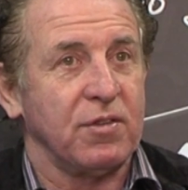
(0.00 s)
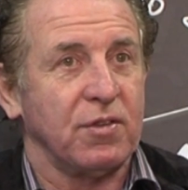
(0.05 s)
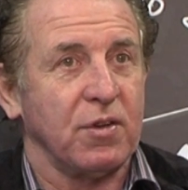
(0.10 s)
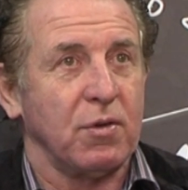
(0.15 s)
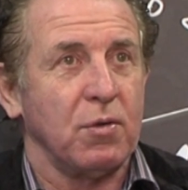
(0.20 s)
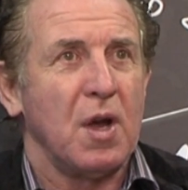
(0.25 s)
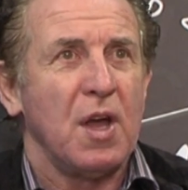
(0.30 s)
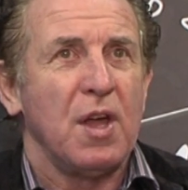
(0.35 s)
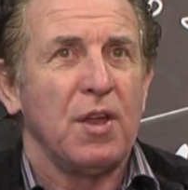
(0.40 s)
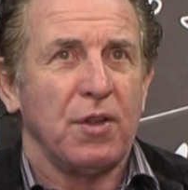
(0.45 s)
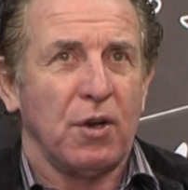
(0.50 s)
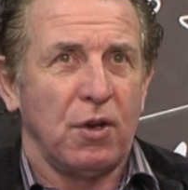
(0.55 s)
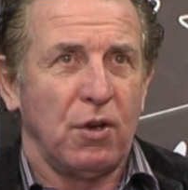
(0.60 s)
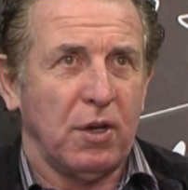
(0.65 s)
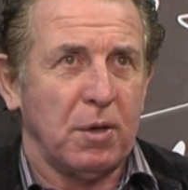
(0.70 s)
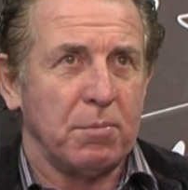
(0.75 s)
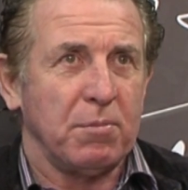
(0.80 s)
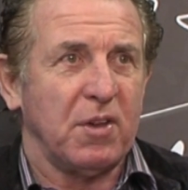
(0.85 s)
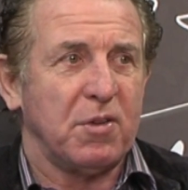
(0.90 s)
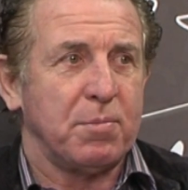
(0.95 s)
So they're
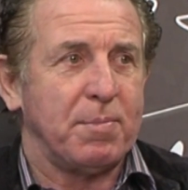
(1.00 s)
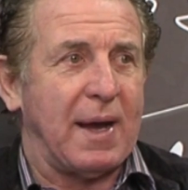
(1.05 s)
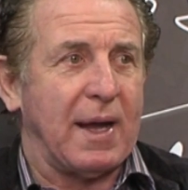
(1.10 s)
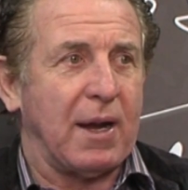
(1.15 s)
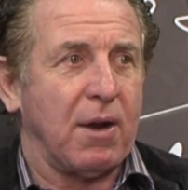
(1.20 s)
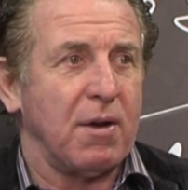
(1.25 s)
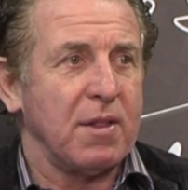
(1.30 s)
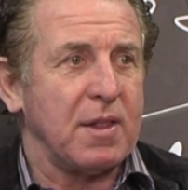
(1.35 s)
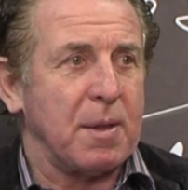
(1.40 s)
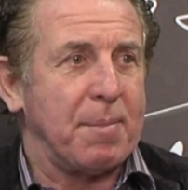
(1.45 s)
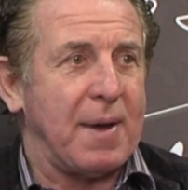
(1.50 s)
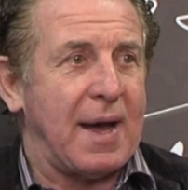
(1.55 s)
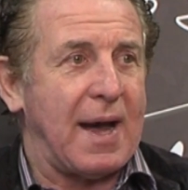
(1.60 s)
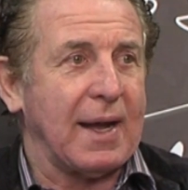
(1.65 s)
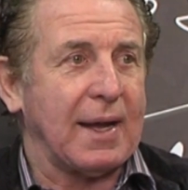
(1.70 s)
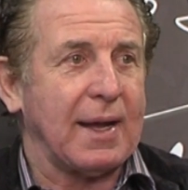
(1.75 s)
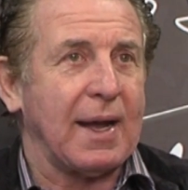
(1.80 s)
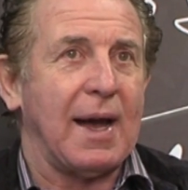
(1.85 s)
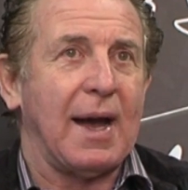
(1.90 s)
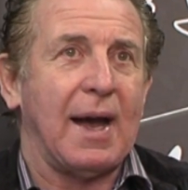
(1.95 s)
looking much better at the
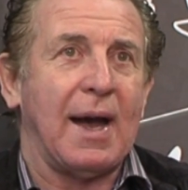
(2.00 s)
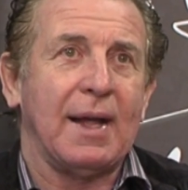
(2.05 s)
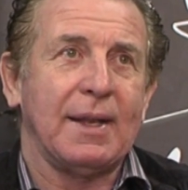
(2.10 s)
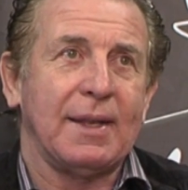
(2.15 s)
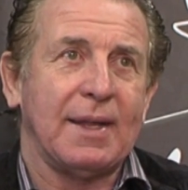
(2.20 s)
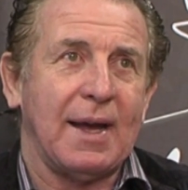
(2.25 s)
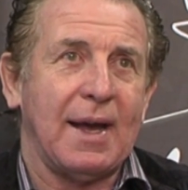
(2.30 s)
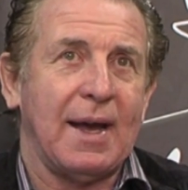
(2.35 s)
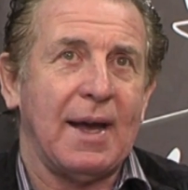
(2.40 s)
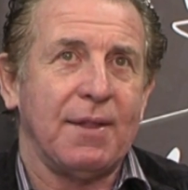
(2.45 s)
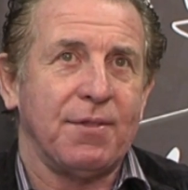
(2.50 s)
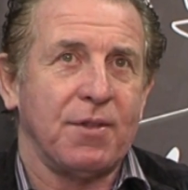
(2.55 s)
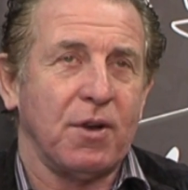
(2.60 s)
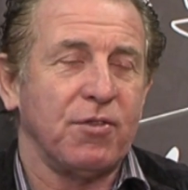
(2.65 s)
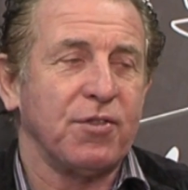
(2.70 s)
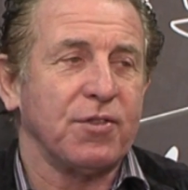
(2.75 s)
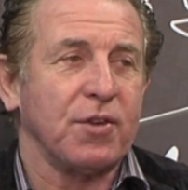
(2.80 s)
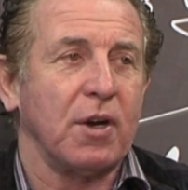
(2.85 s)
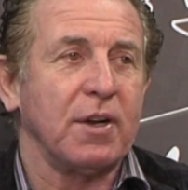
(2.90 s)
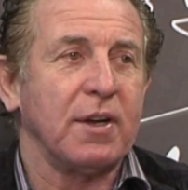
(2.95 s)
back, and they're
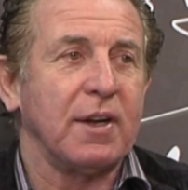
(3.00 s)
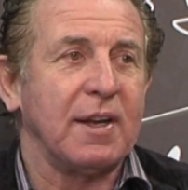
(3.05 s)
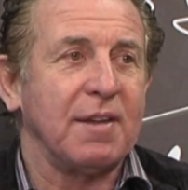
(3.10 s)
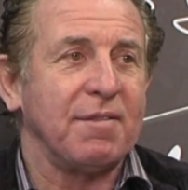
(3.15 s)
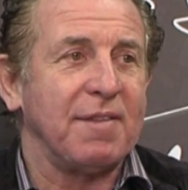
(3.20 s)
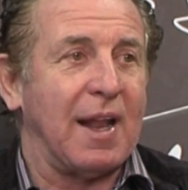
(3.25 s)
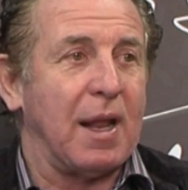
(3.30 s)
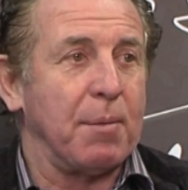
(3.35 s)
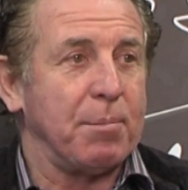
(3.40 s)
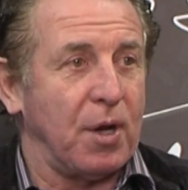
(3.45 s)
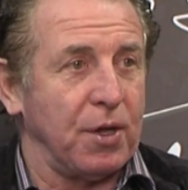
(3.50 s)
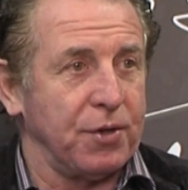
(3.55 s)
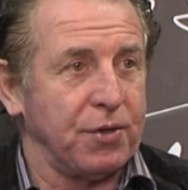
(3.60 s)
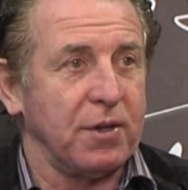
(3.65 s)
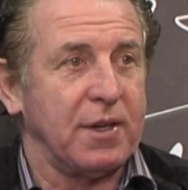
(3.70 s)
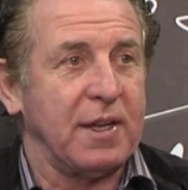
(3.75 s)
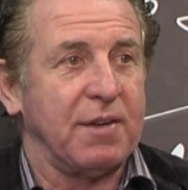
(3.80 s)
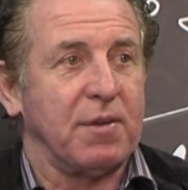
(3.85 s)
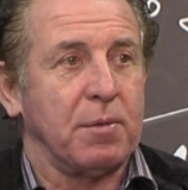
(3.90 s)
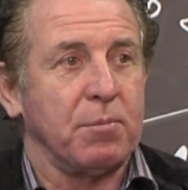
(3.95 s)
starting to develop under
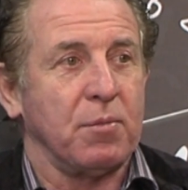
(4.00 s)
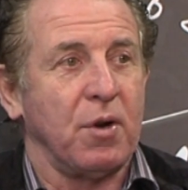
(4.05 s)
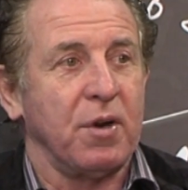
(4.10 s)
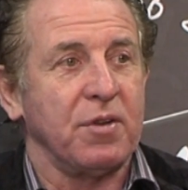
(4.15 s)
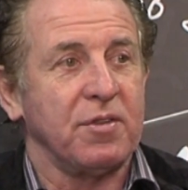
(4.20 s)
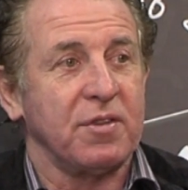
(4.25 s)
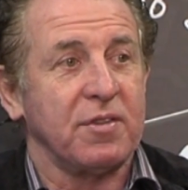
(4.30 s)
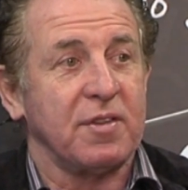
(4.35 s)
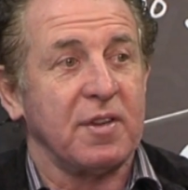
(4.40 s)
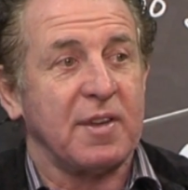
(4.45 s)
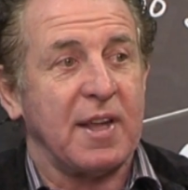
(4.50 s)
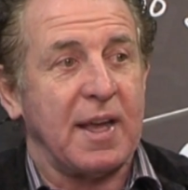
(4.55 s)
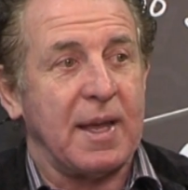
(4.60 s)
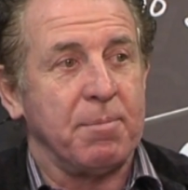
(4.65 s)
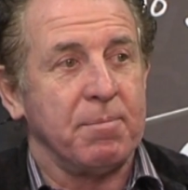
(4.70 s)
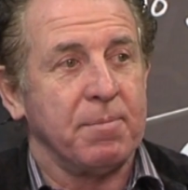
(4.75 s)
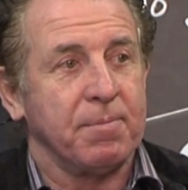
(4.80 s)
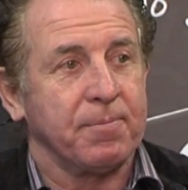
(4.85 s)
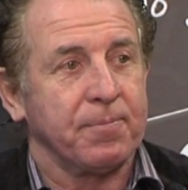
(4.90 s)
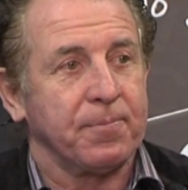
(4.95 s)
David Moyes as a team.